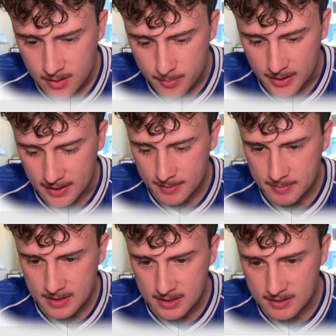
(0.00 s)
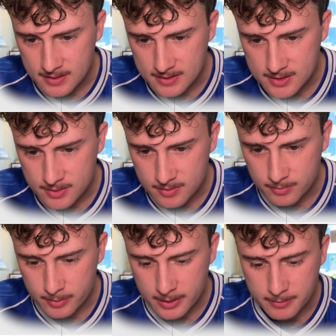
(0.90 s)
But I am curious
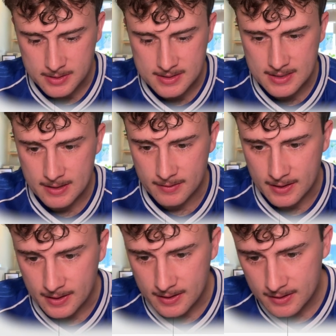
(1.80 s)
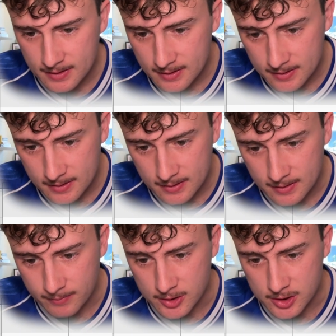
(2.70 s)
what it would sound like
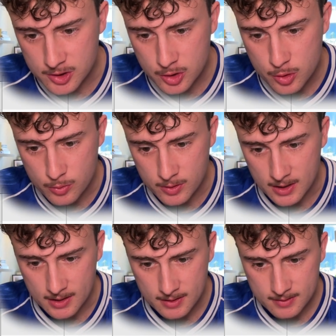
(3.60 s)
if we just tuned it.